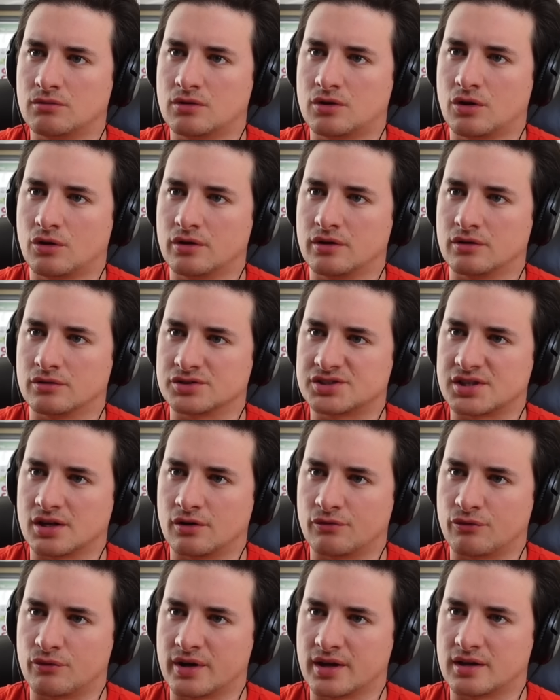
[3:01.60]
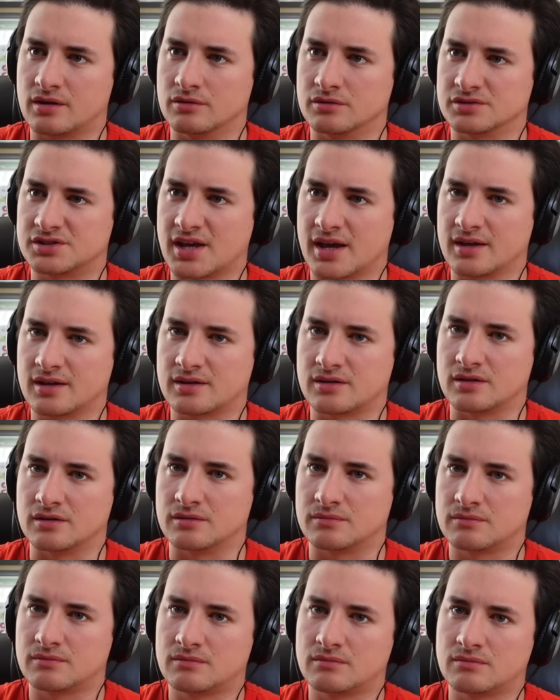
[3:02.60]
cut yourself, Rick. You'll take
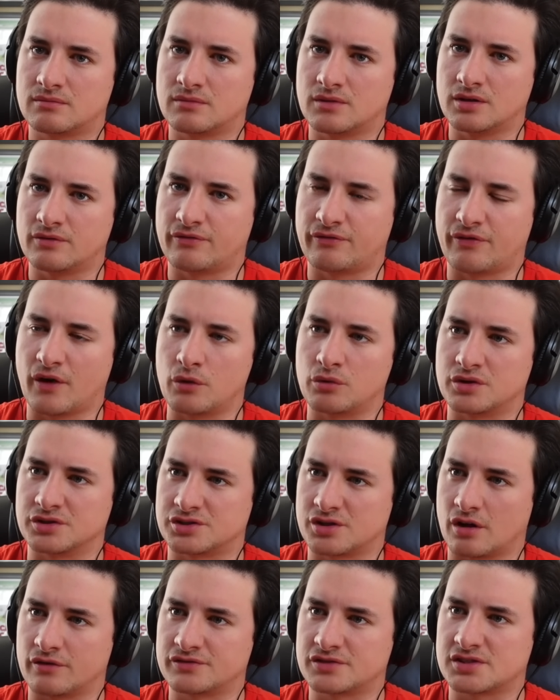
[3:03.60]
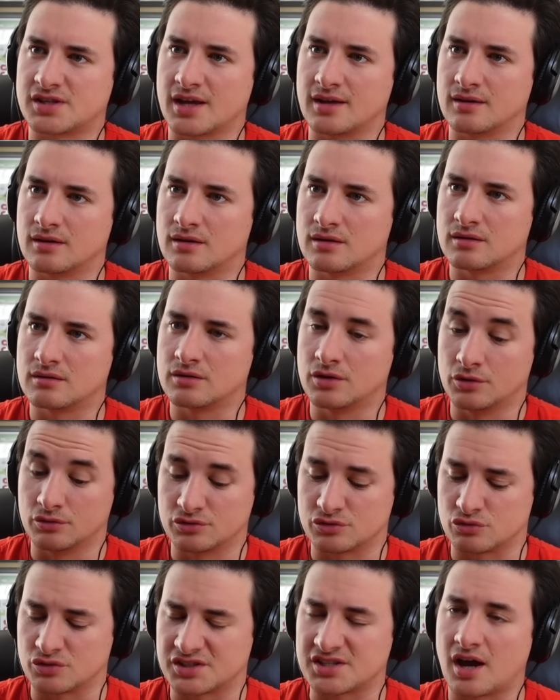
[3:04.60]
the focus off Sting,
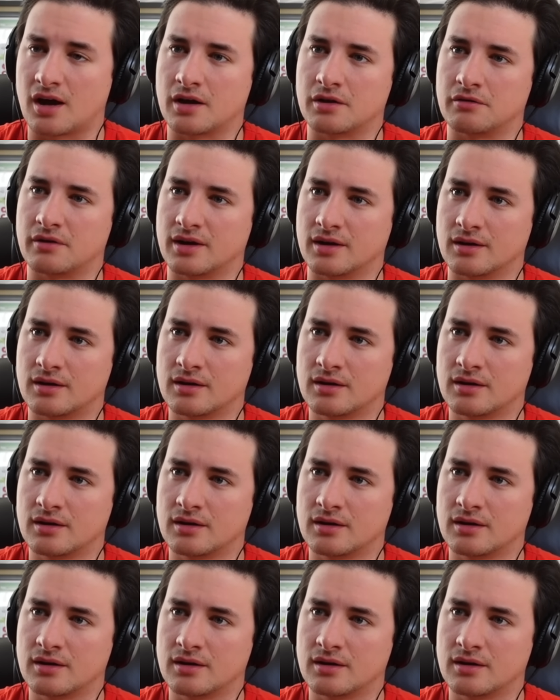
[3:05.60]
who's retiring.